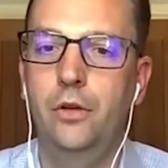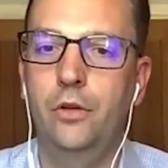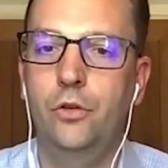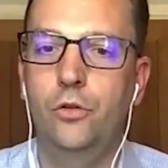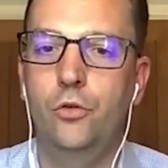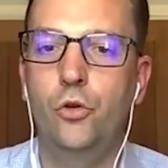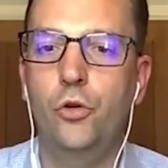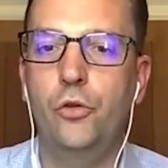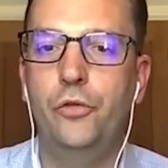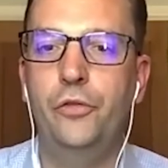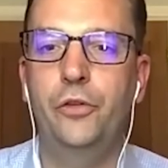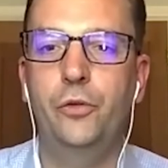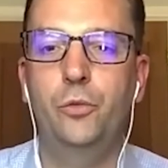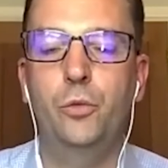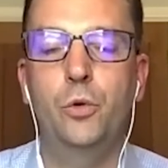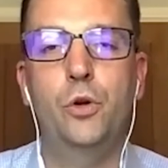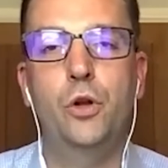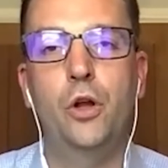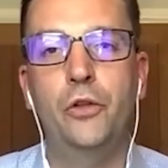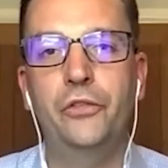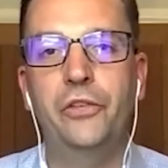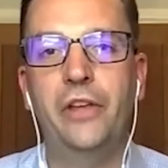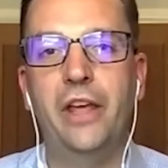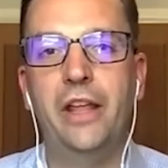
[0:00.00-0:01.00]
Crawford will
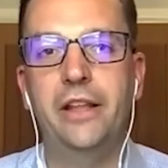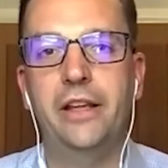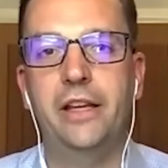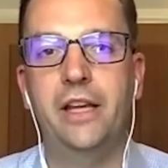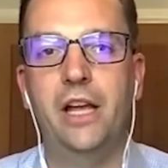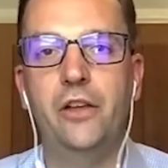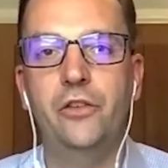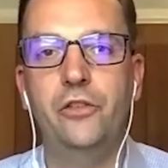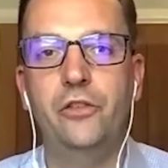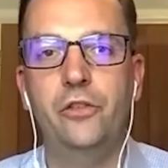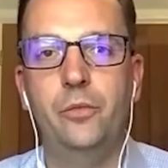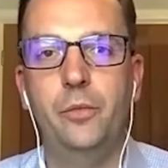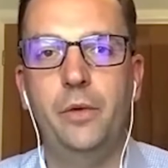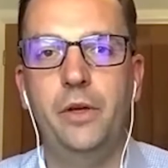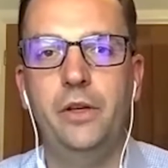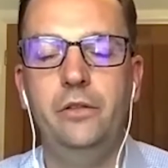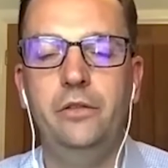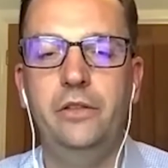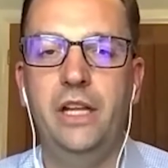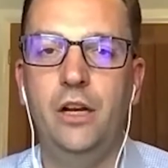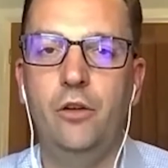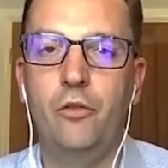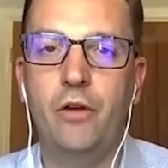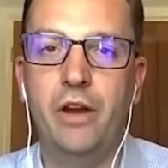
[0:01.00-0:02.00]
contact the
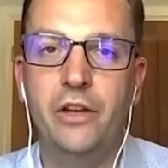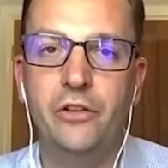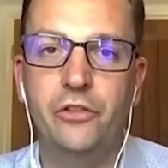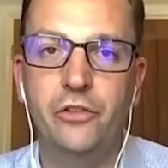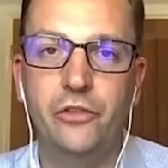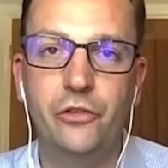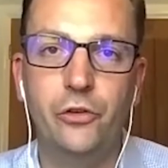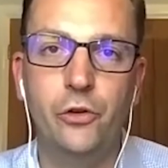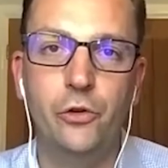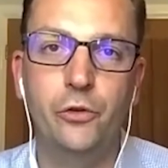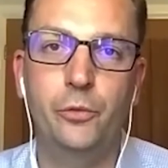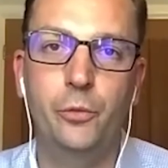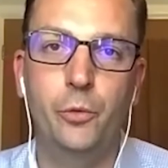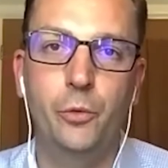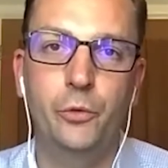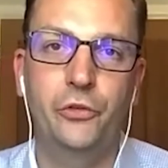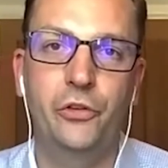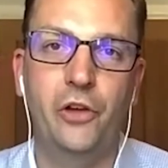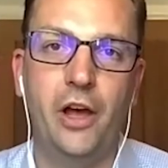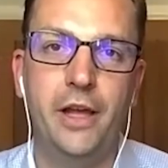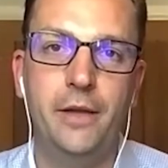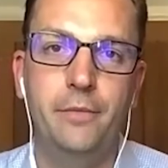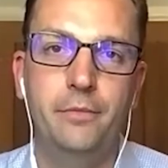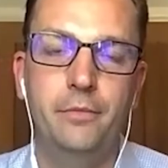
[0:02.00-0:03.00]
customer, they'll arrange a suitable
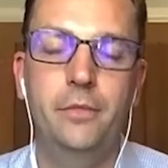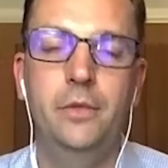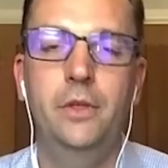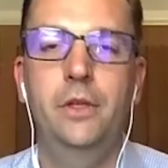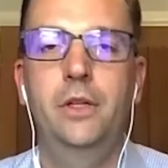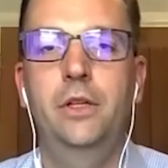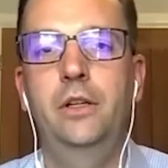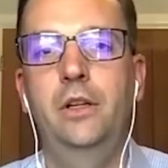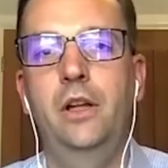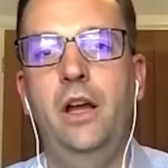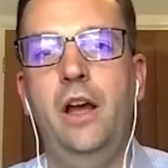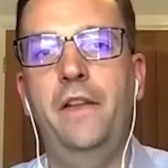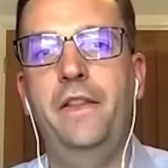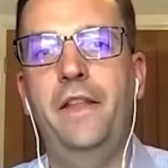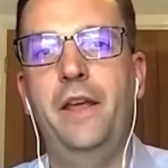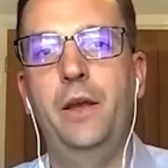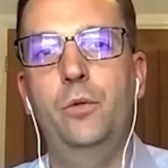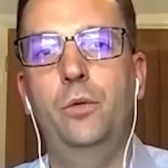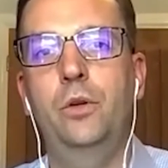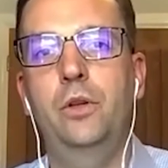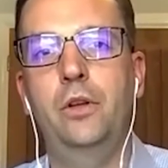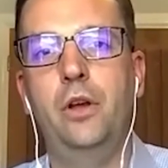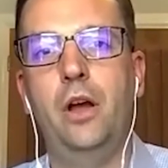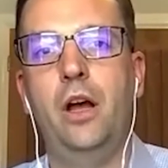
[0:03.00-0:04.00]
time, and they
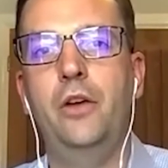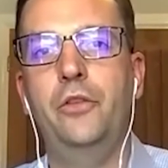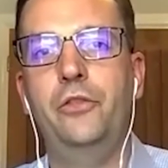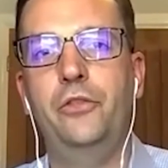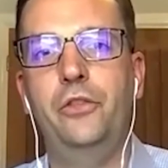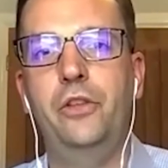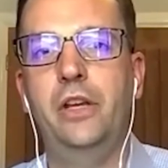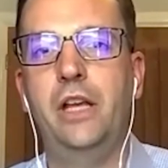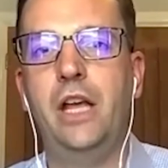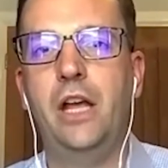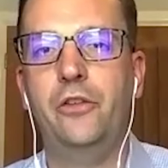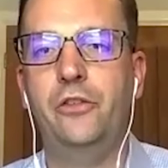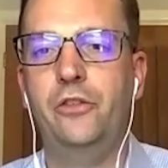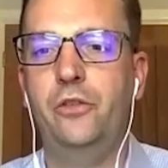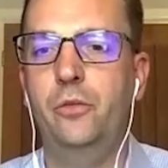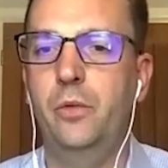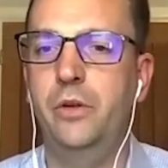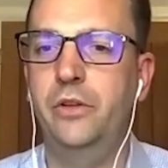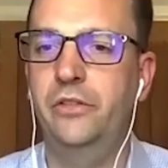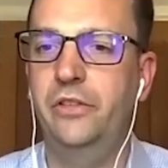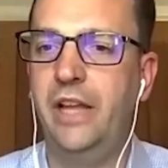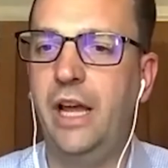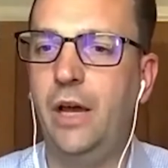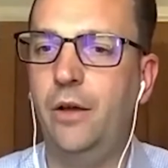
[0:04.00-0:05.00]
will ask the
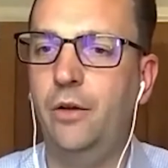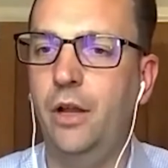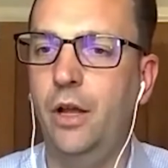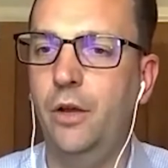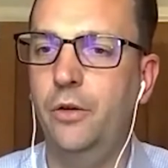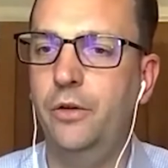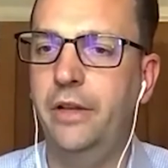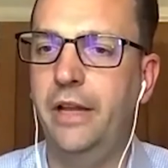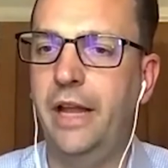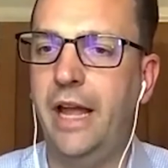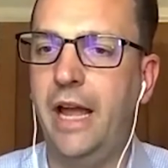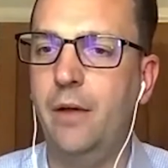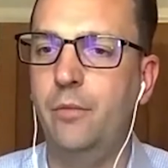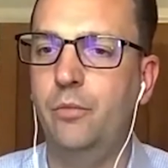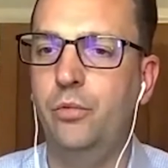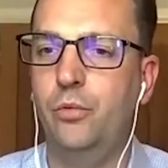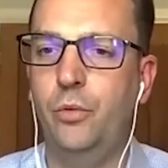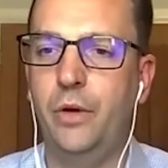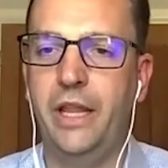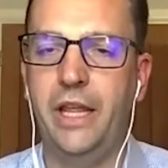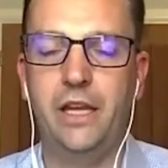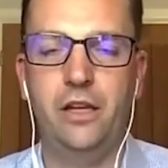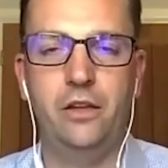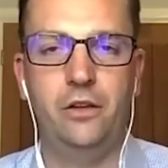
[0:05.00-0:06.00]
customer to download an app
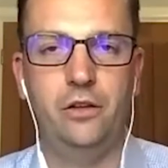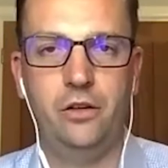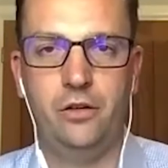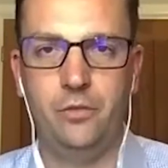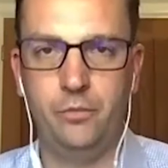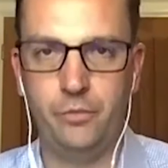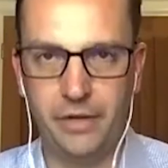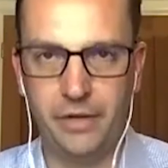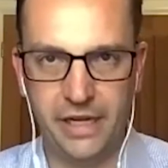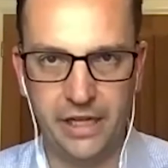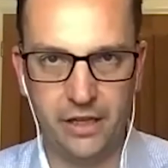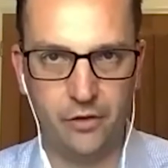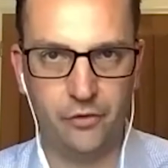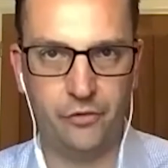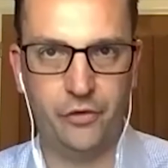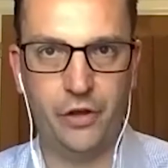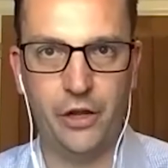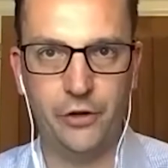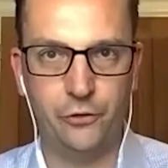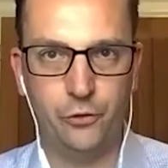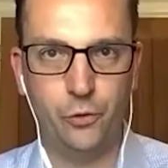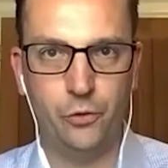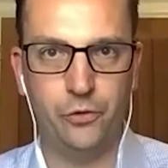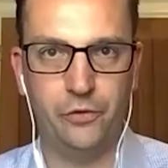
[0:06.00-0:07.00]
where they can complete the
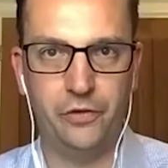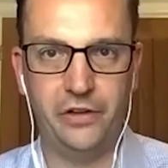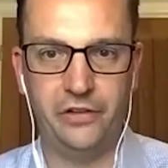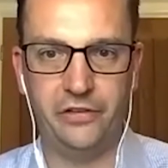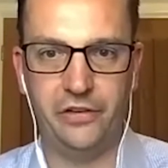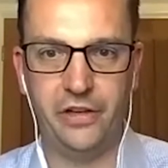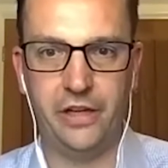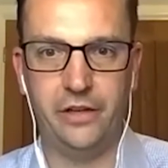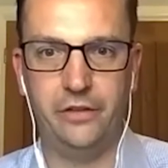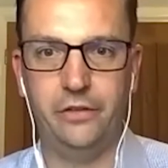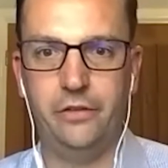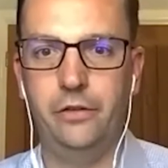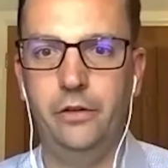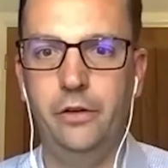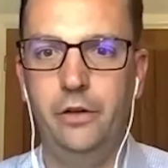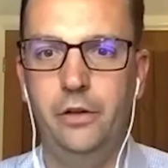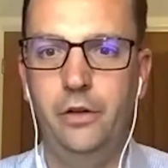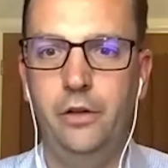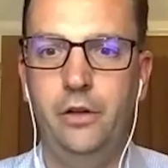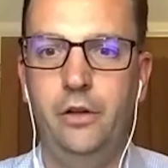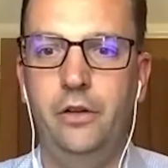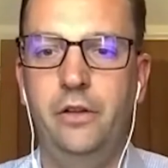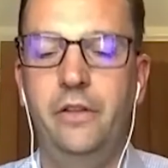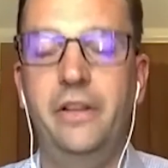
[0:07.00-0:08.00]
virtual visit.
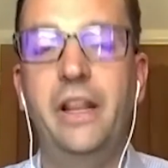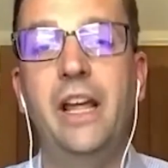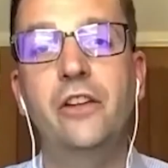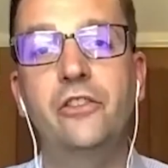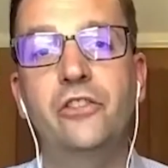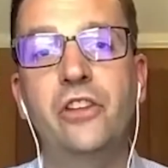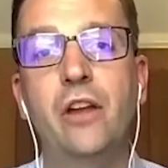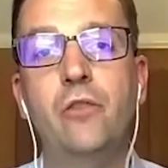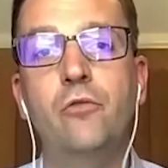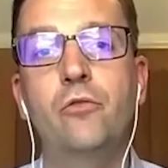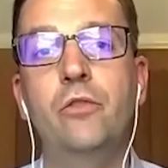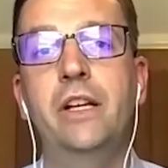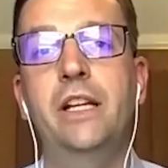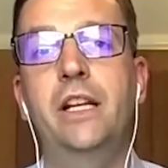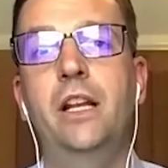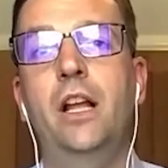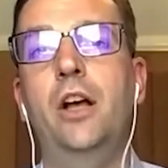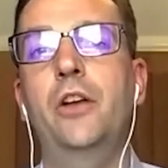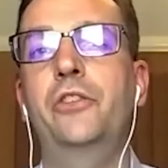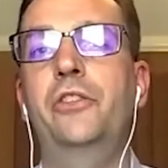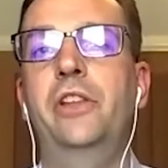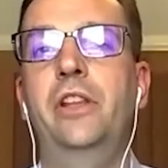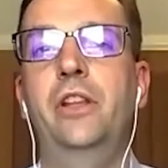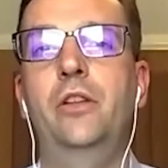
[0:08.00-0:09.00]
And that generally
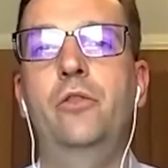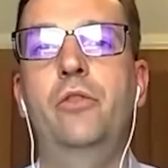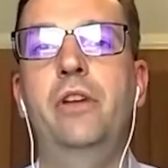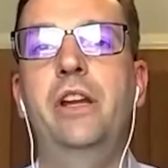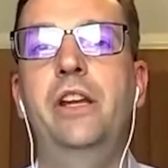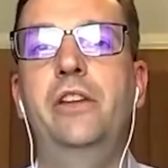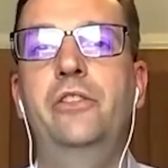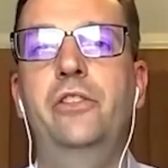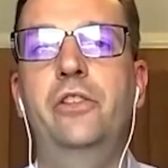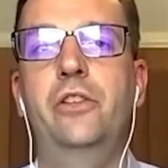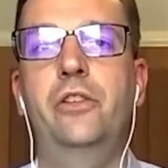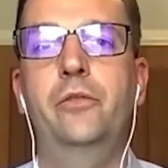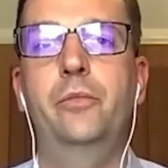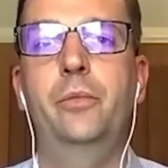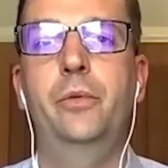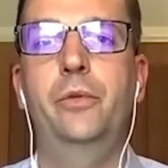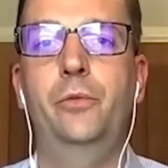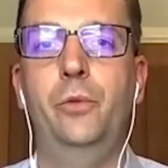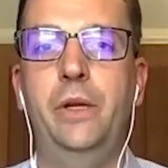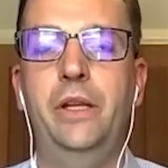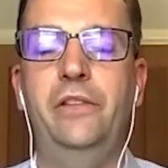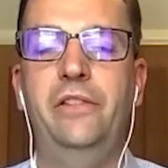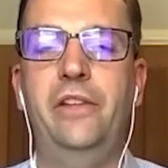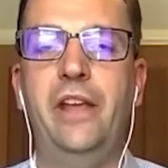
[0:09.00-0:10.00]
lasts in the region of
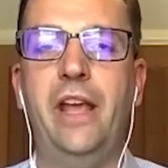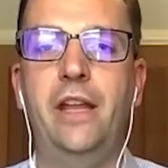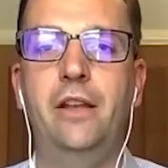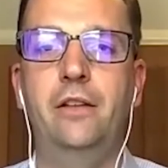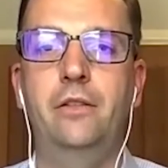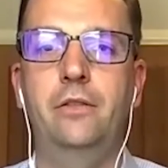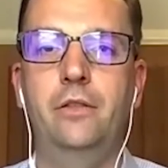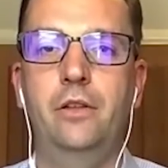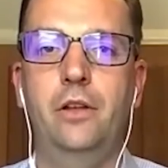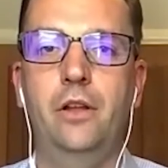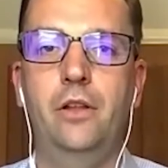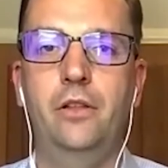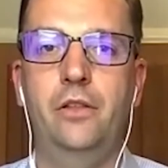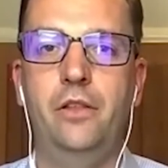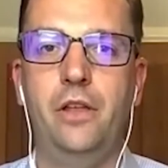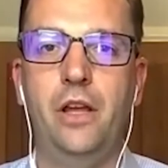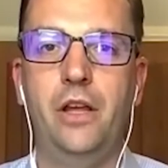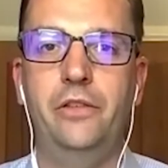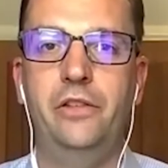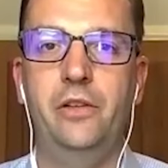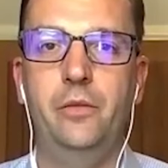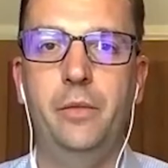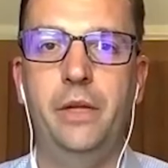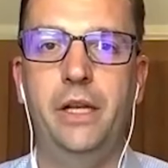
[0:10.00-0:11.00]
between 10 and
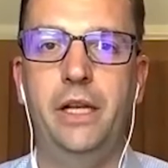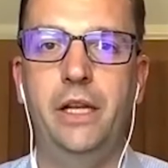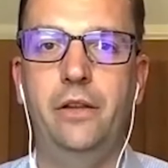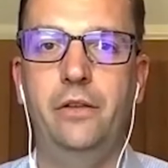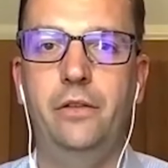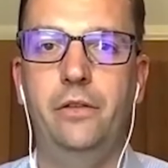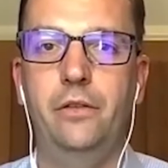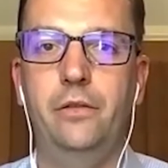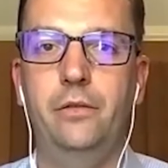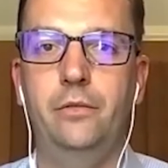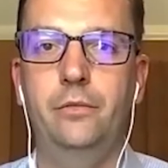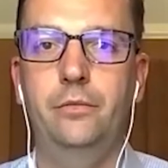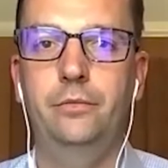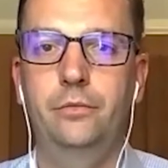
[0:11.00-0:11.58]
30 minutes.